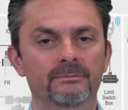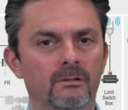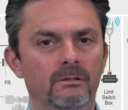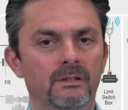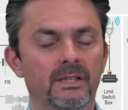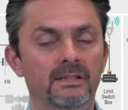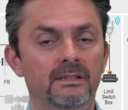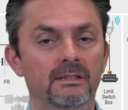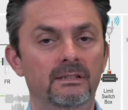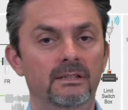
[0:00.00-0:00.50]

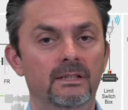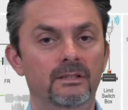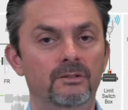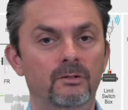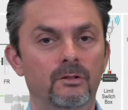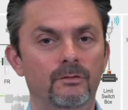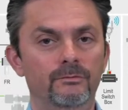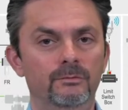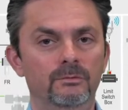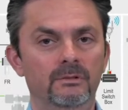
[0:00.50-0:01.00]
Connecting the
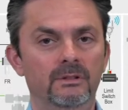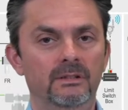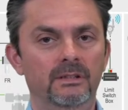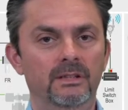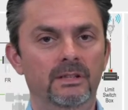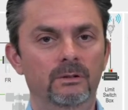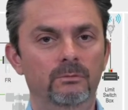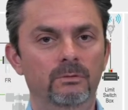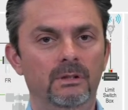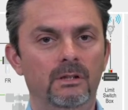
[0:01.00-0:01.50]
software
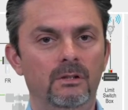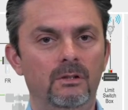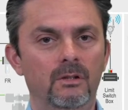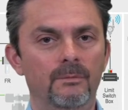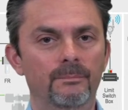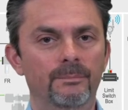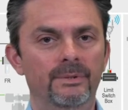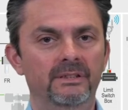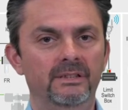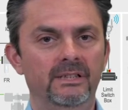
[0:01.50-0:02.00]
into a
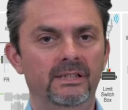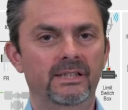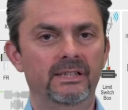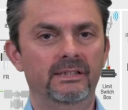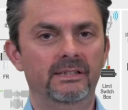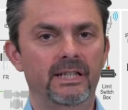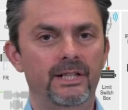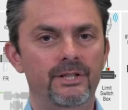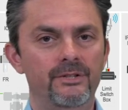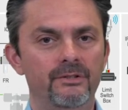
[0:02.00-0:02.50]
complete
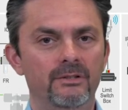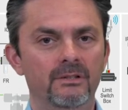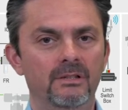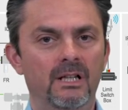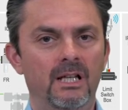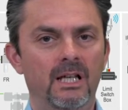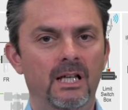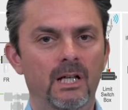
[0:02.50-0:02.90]
architecture